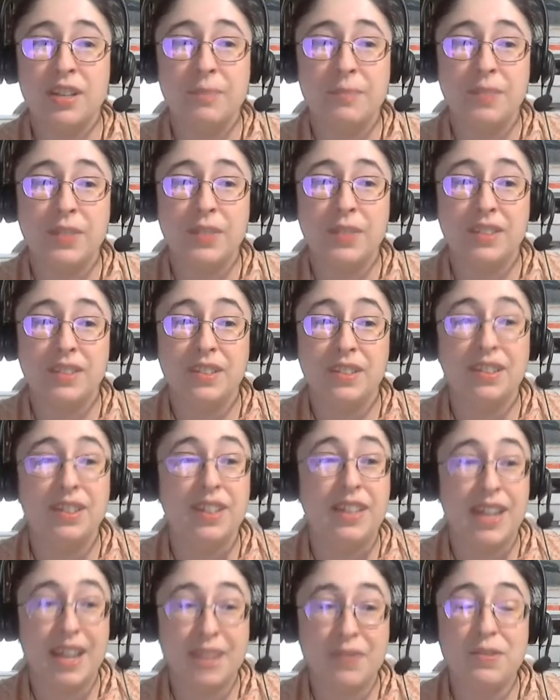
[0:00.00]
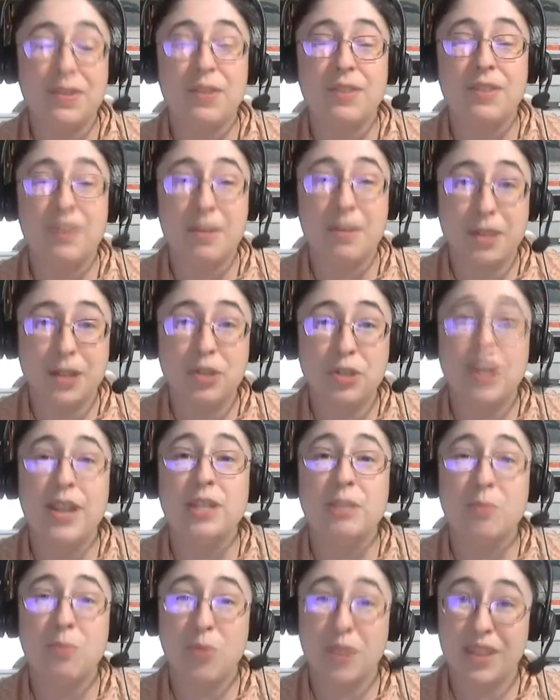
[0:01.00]
you're going to have to think about
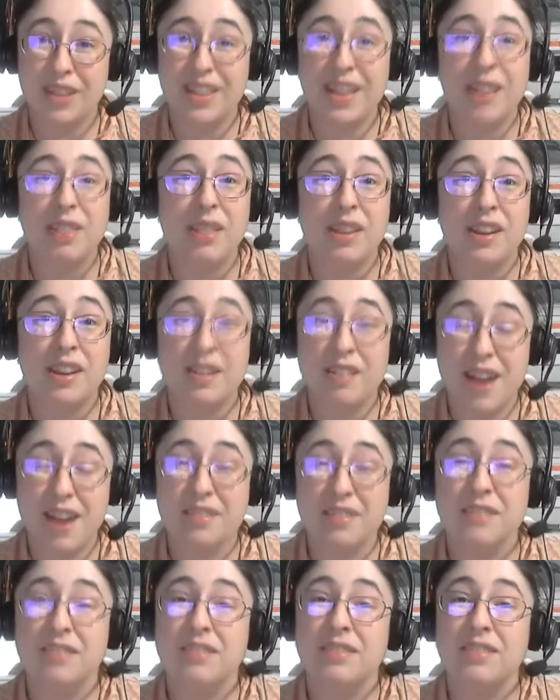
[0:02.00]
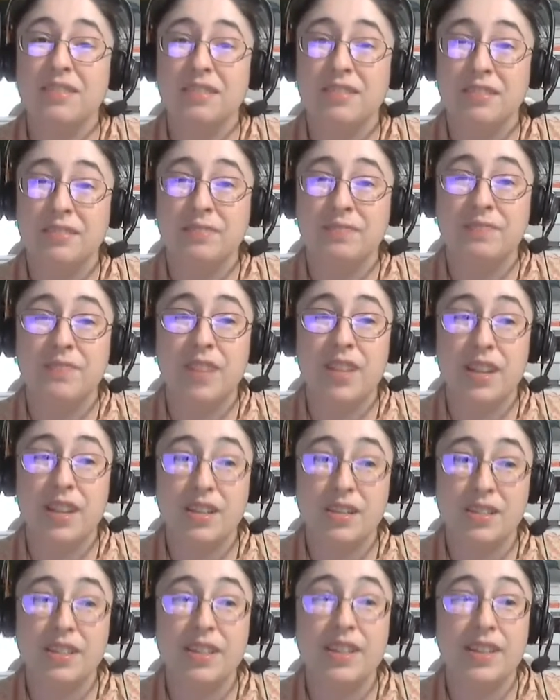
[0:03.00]
transporting that thing around,
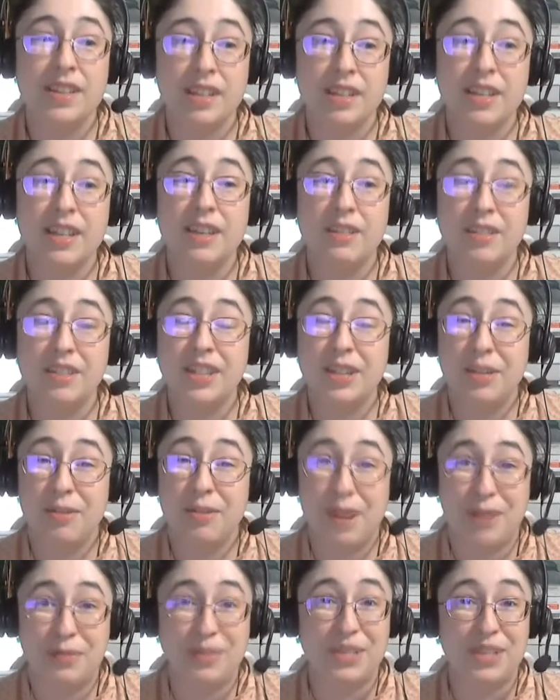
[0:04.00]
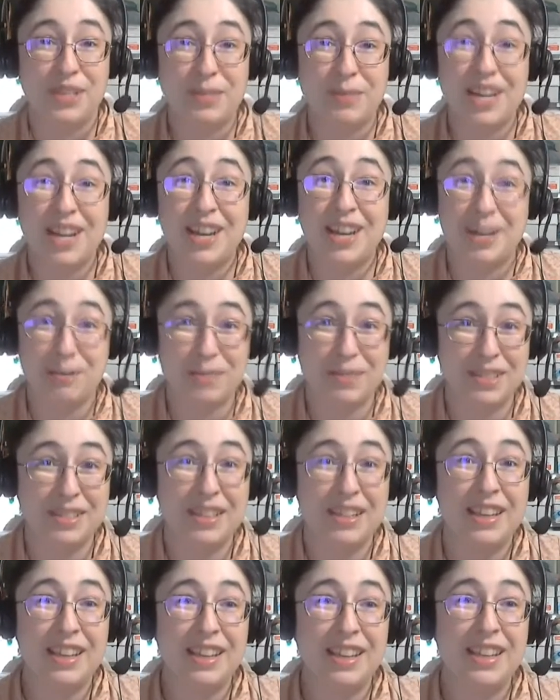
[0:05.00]
and it can get really rough sometimes,
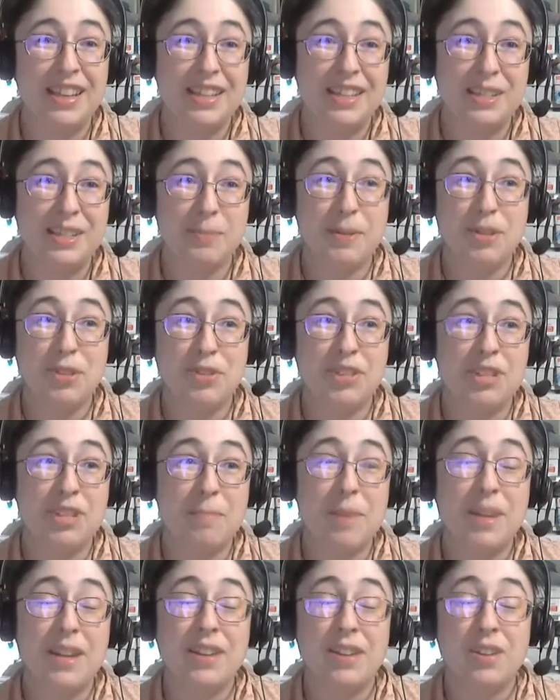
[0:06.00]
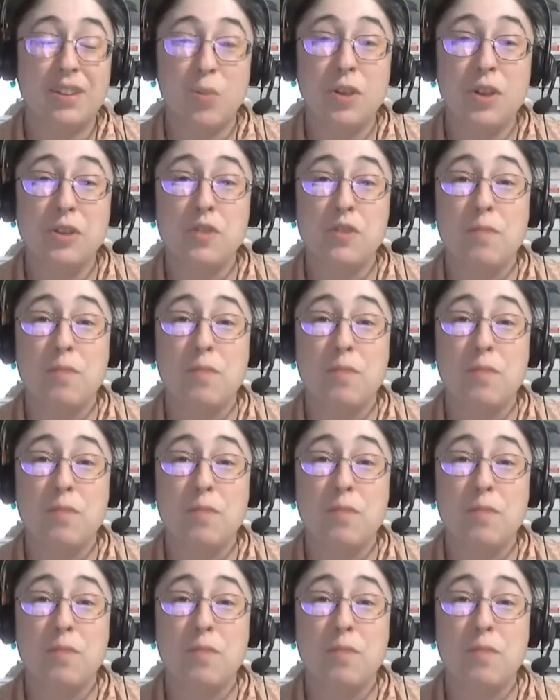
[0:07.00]
especially depending on what you've